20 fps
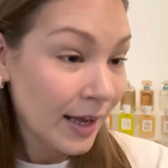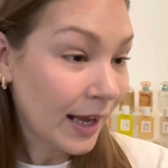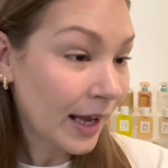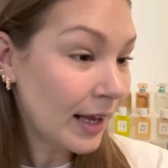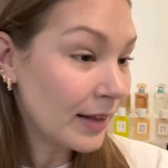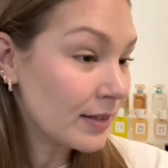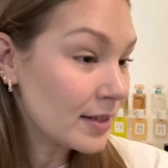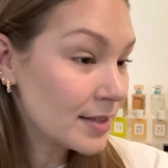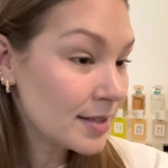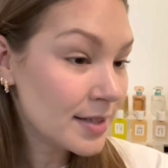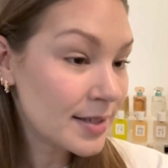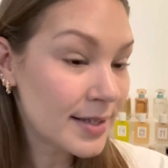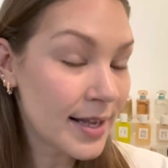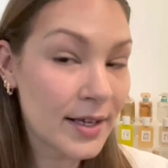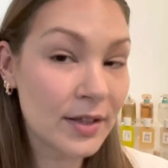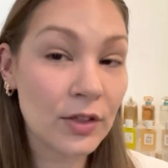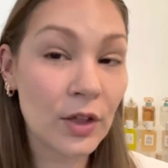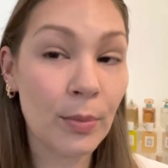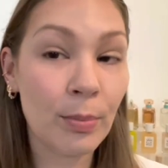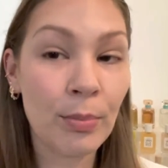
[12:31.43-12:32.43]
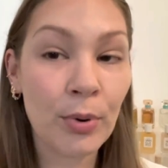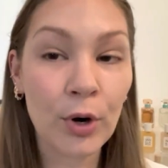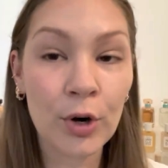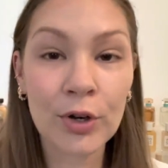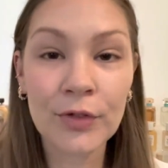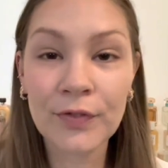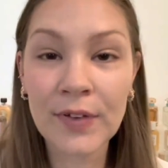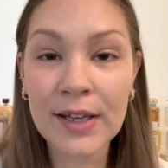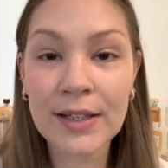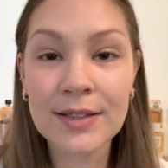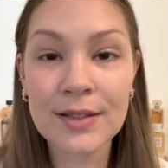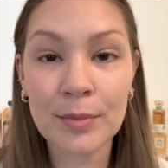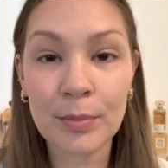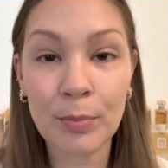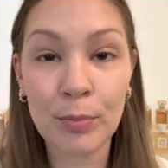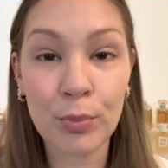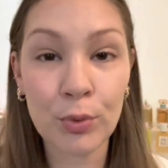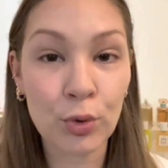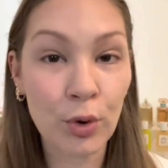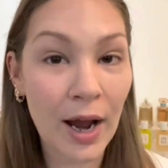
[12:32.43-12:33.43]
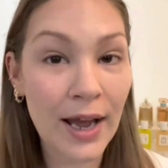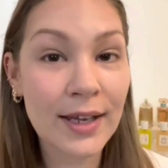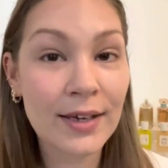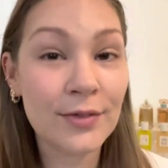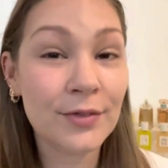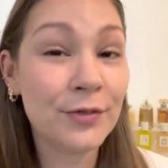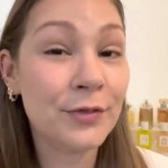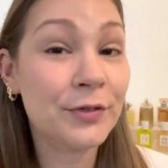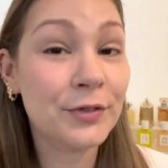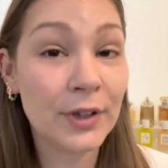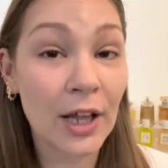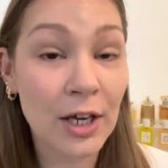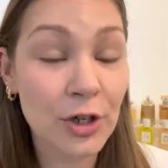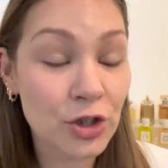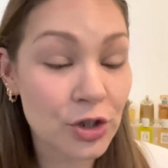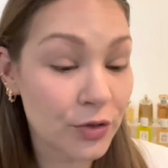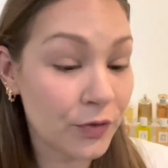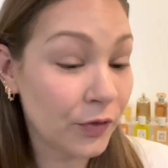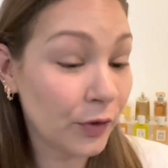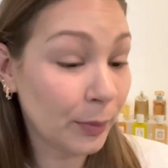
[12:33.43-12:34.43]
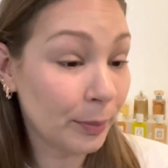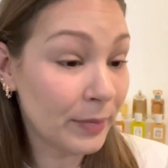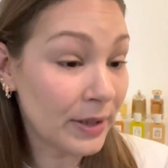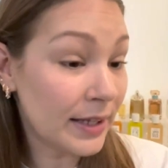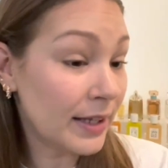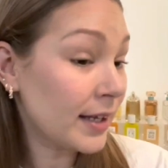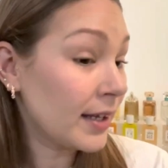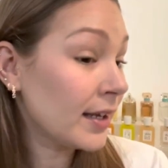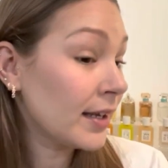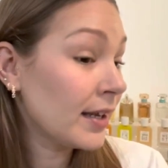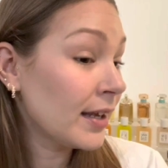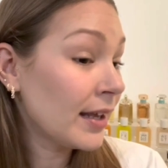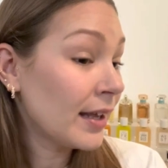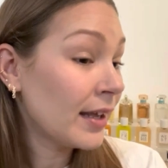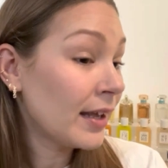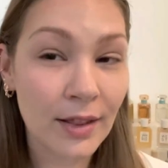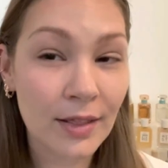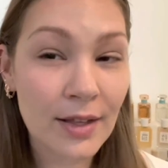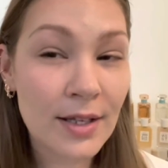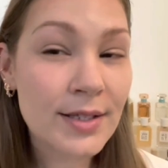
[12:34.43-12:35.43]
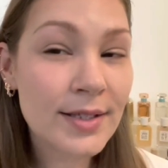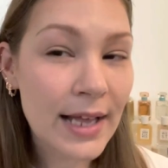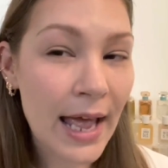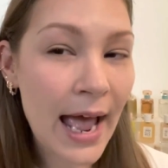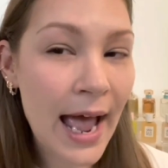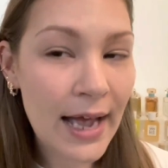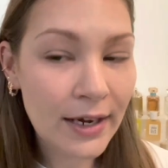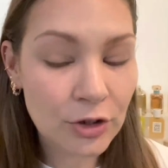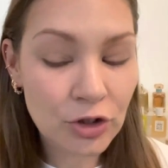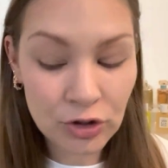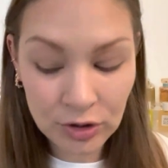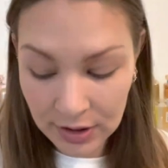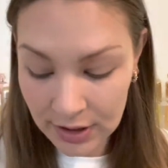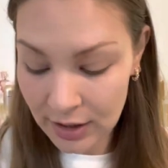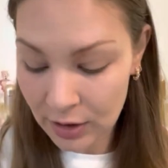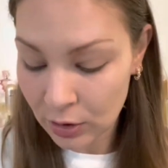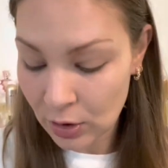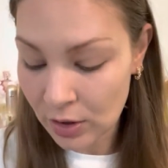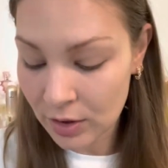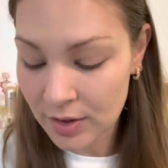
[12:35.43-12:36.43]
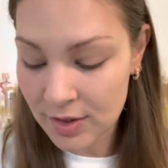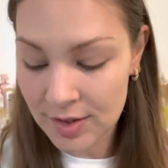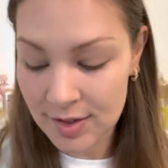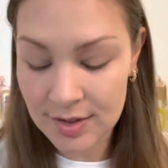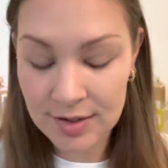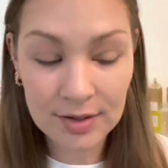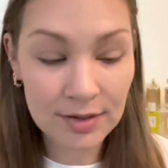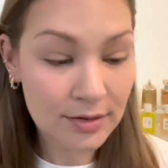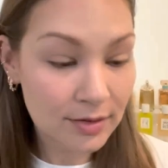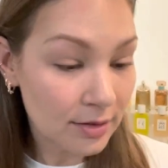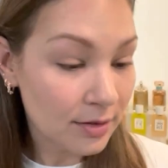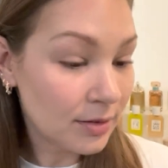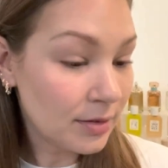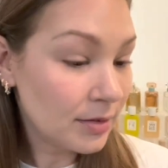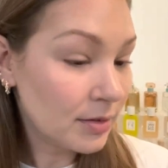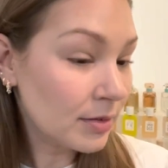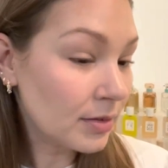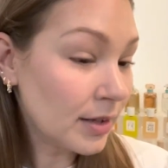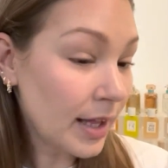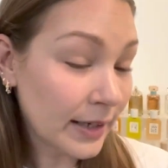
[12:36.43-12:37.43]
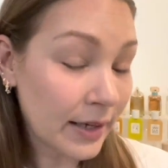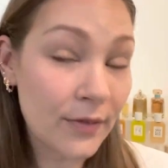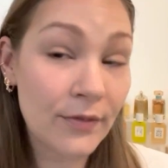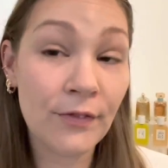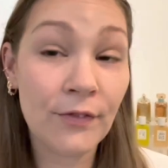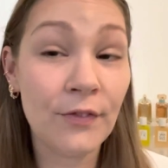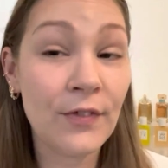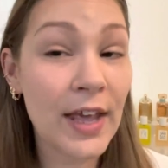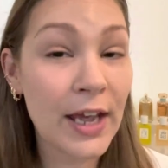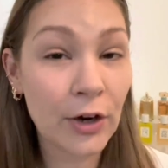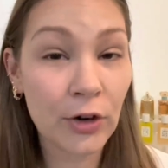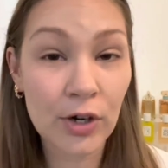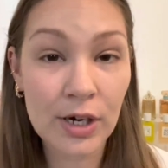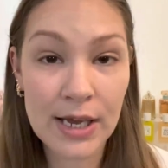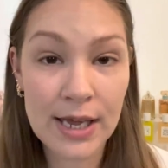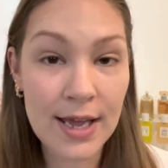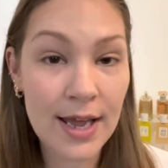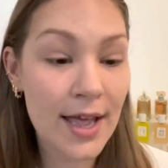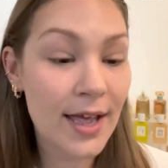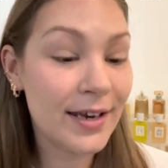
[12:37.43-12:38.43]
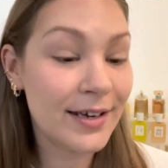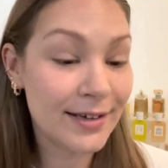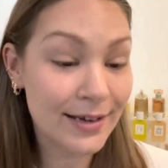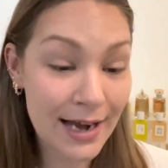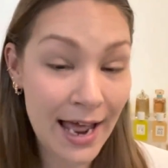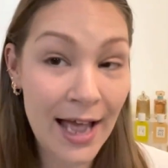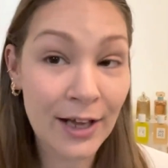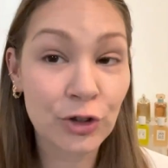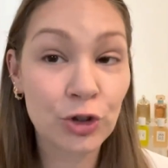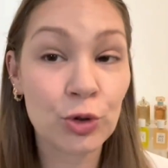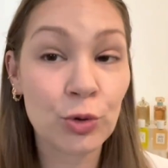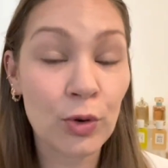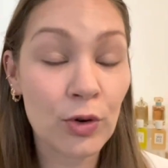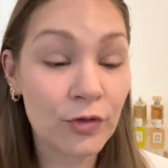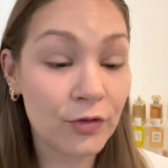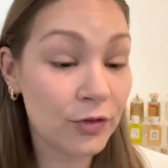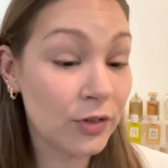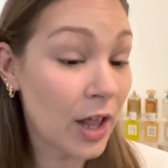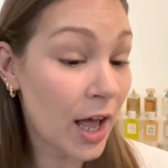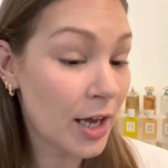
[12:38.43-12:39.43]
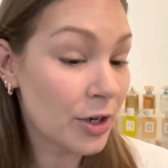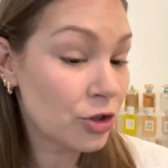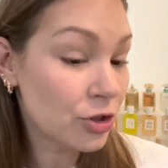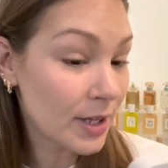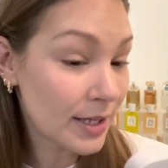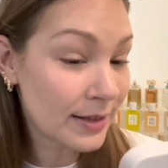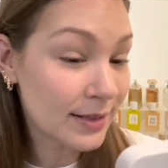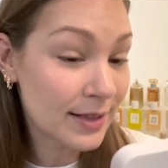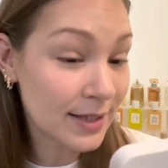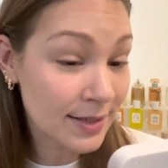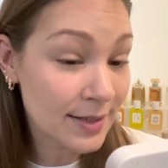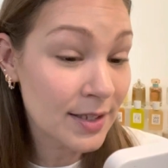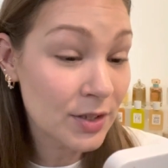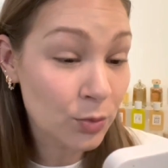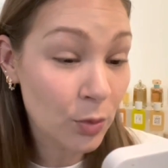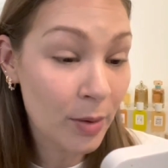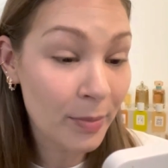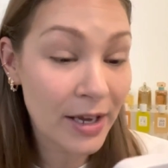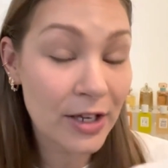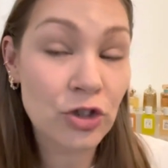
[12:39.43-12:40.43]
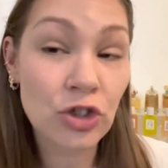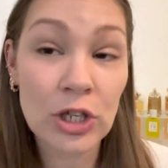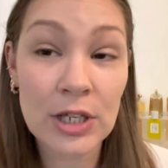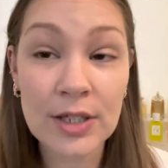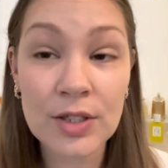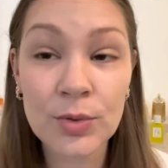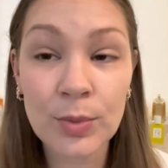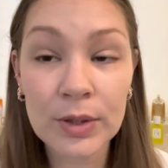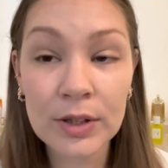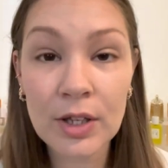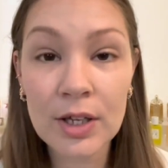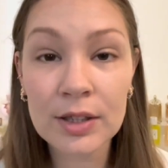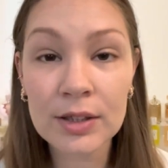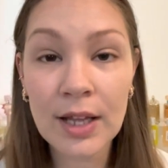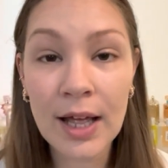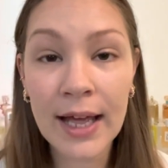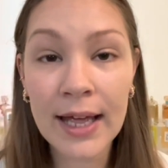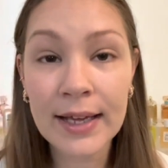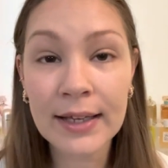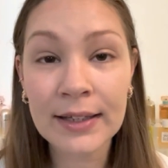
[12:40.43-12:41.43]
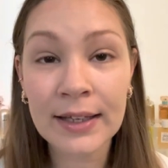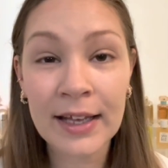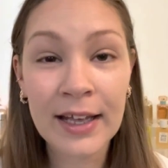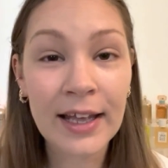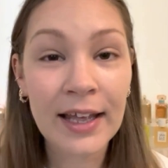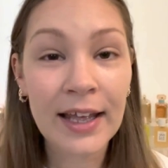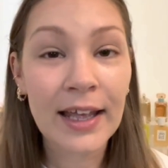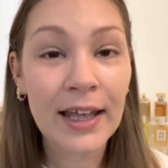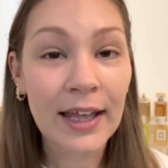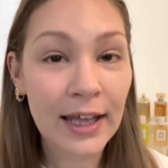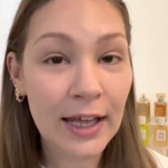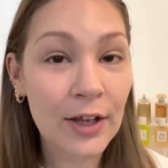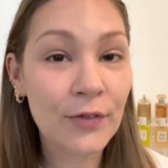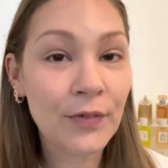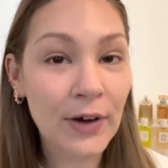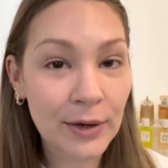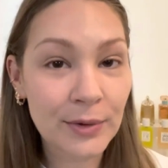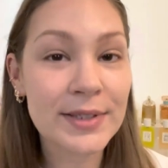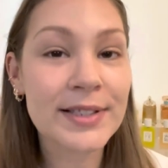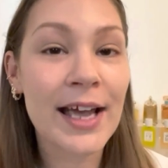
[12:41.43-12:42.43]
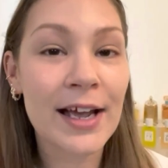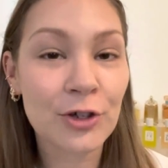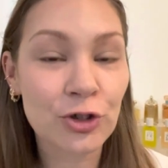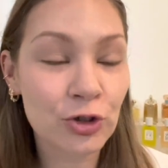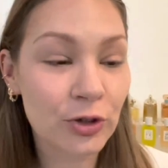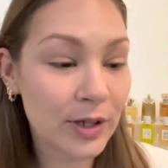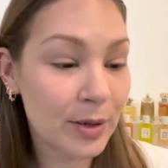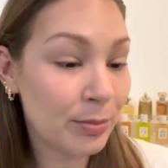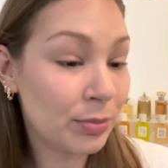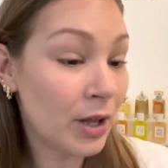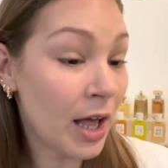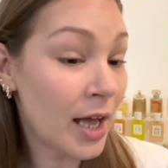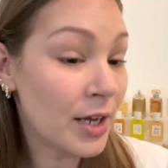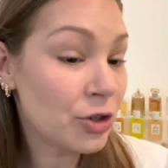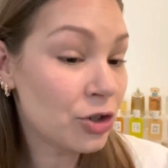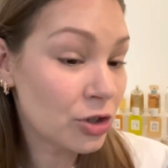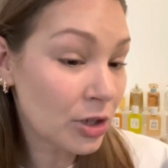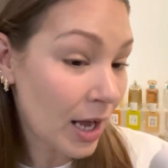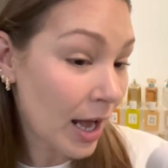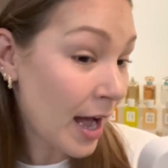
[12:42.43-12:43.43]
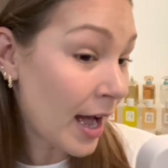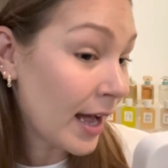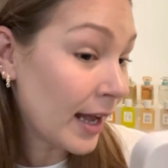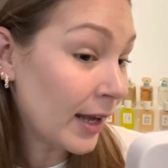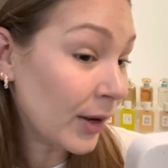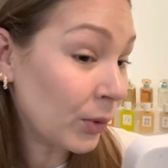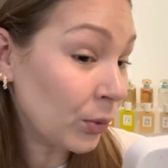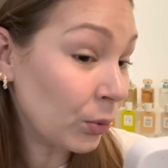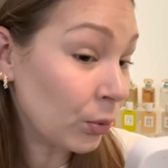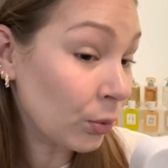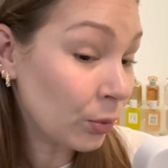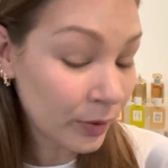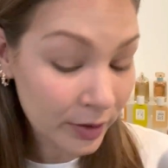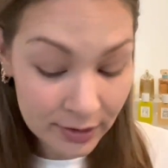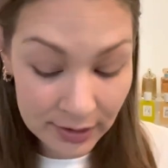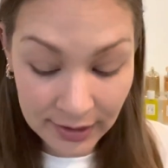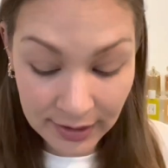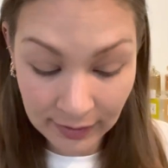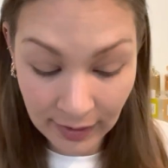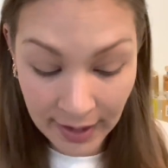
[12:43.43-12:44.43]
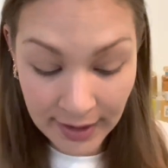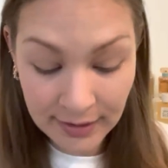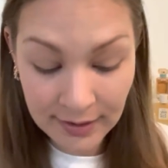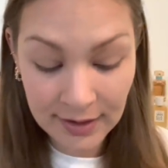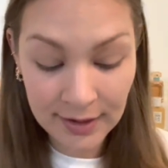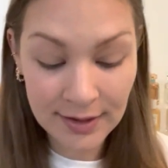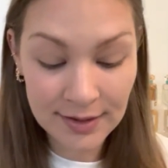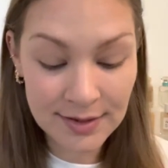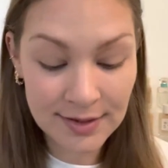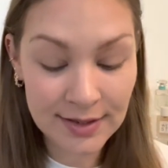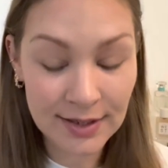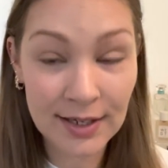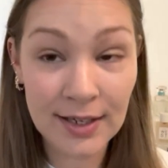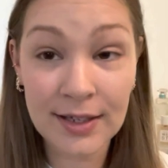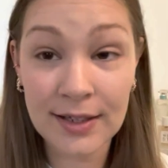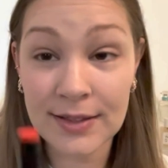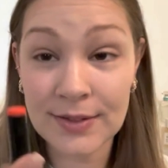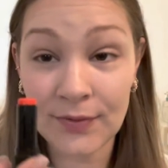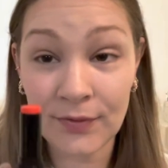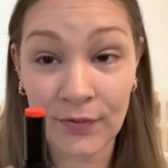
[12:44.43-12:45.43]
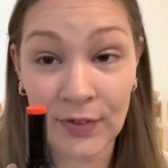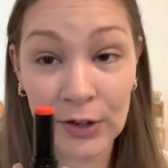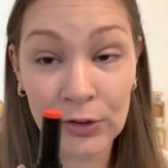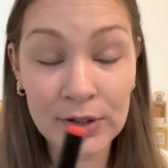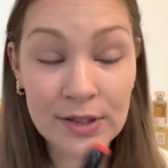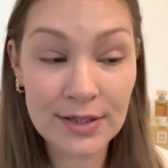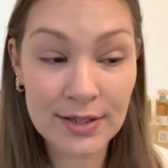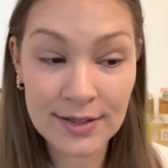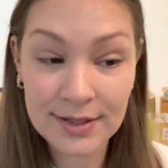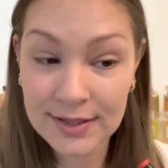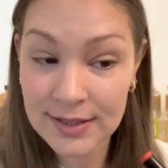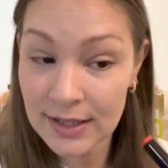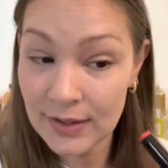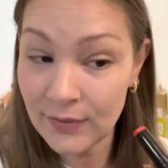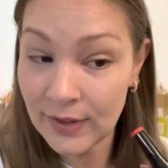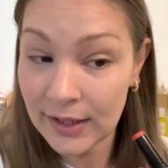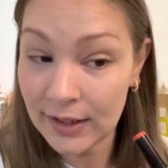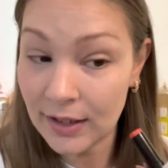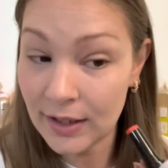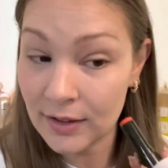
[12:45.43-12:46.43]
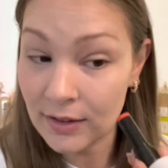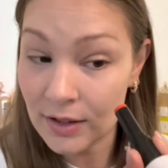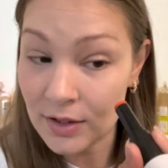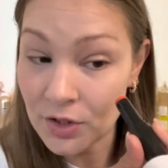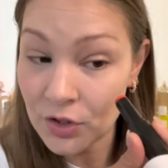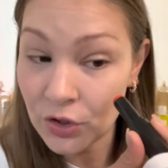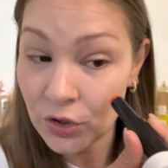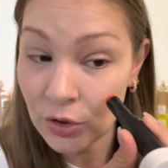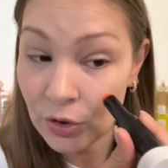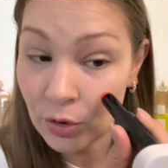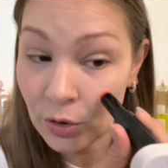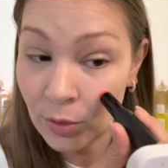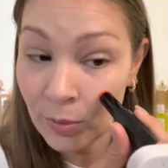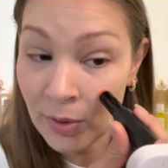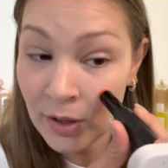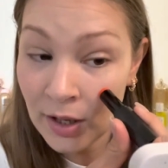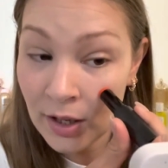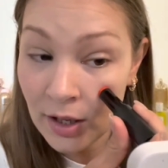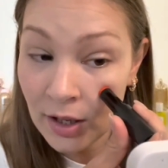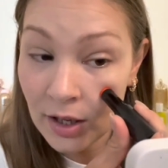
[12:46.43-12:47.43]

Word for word: And this is like the perfect bright flush for me. This actually looks like a very natural flush. Like, this is what my cheeks would look like if I was actually blushed. I really like this. It is very deceiving in the tube.